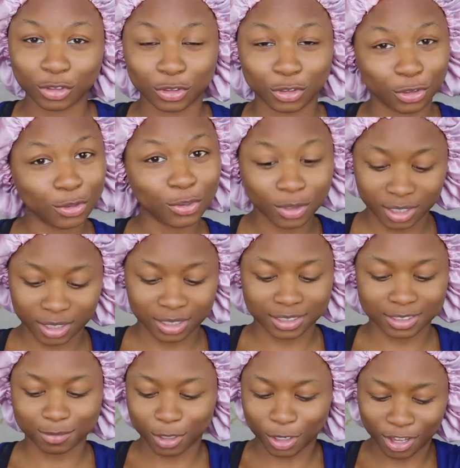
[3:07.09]
do
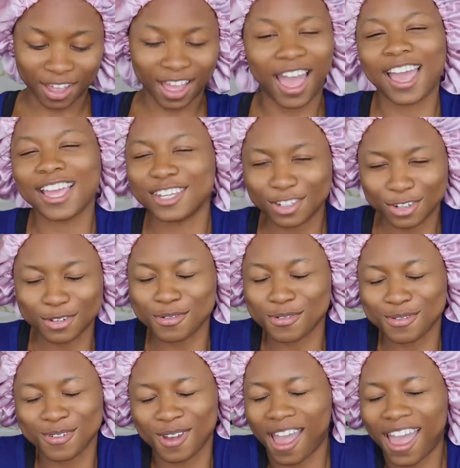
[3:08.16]
this well i do
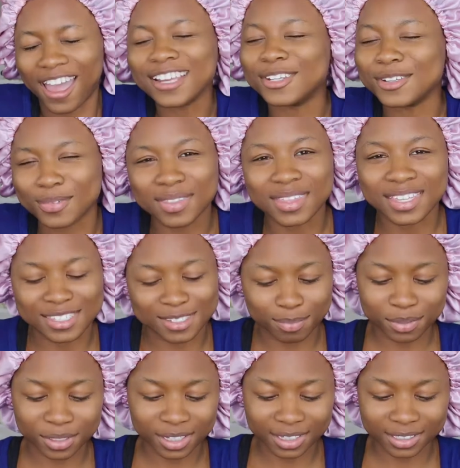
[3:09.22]
i do this
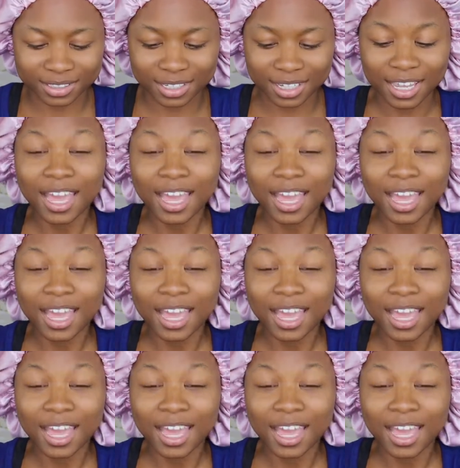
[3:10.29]
but